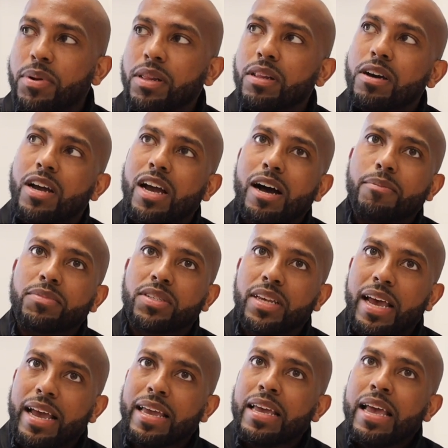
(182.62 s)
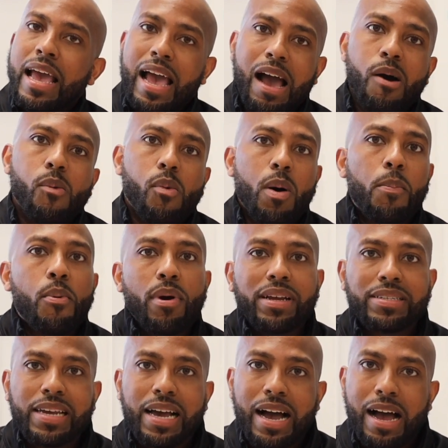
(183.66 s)
to look up and say, at one point in
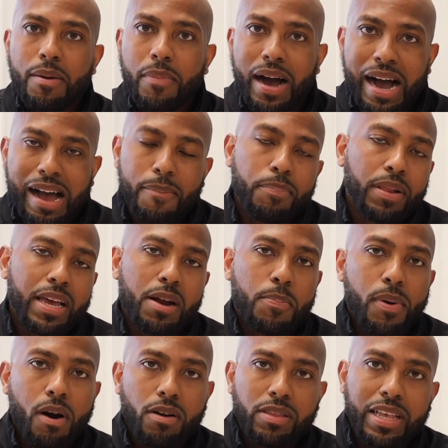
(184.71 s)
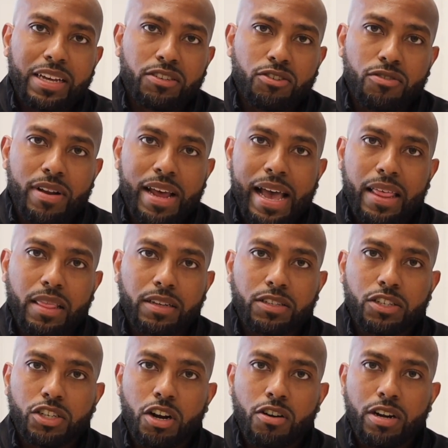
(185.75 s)
time, I played a part in that student athlete's
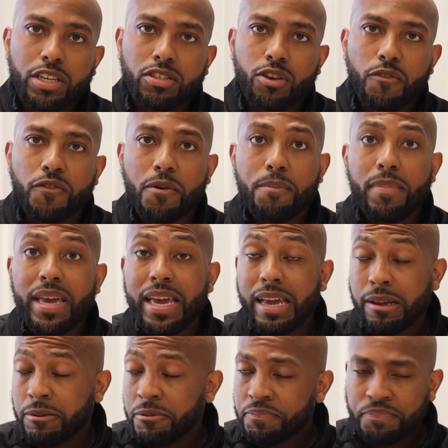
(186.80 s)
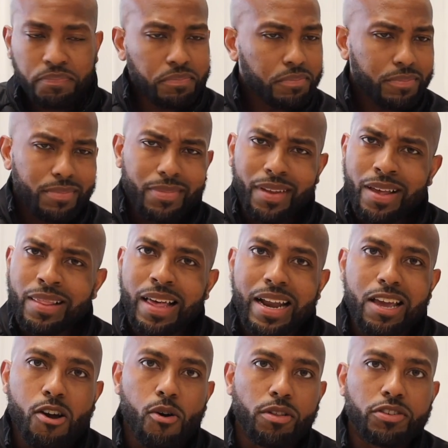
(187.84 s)
journey. So for me,
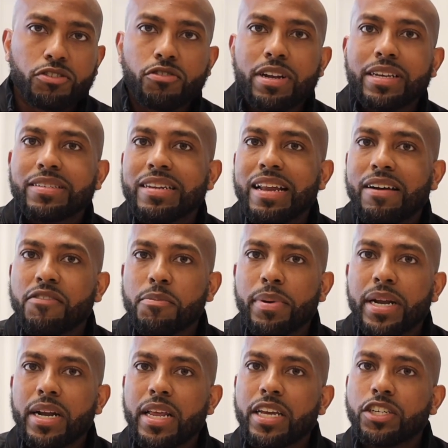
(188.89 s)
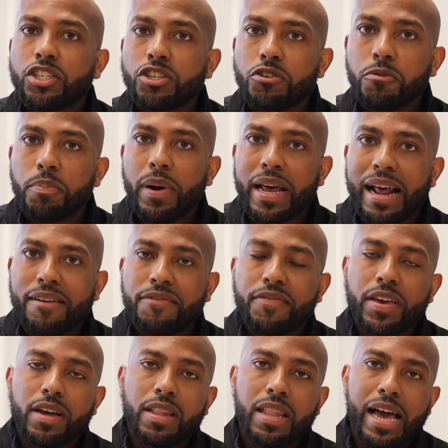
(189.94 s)
letting go of the string has never been an issue, but I
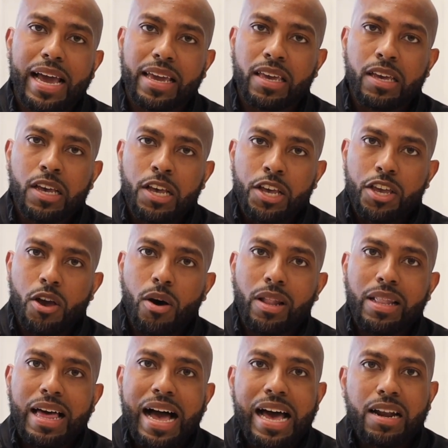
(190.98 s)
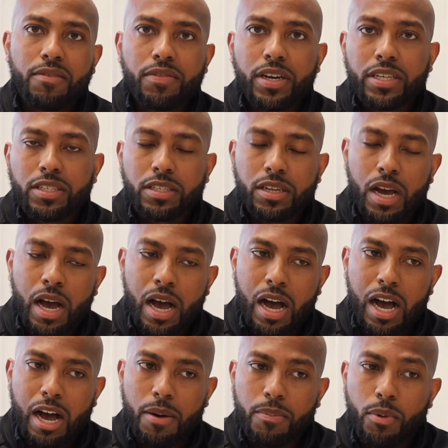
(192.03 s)
feel like, you know, a lot of us
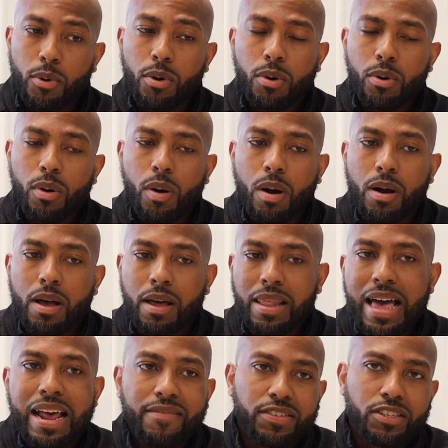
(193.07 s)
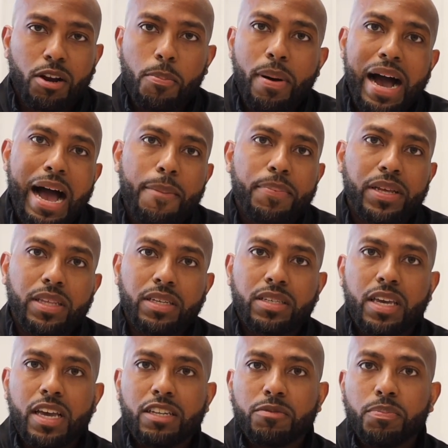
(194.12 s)
are popping these
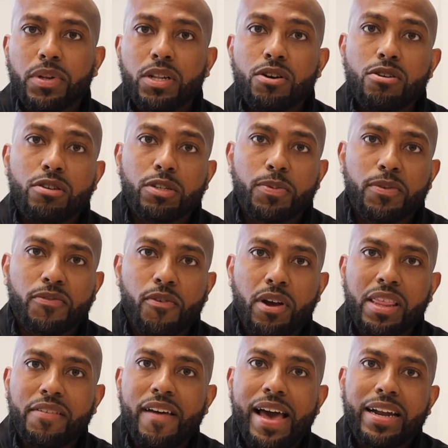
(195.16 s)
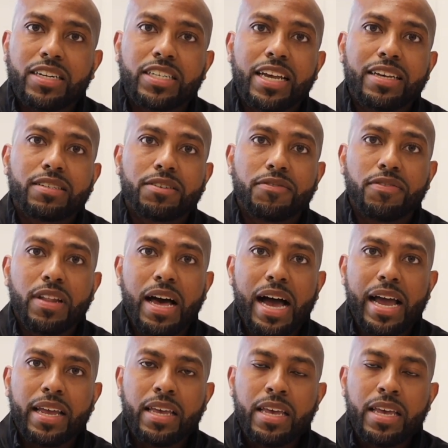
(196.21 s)
kids balloons before they've had a chance to fly.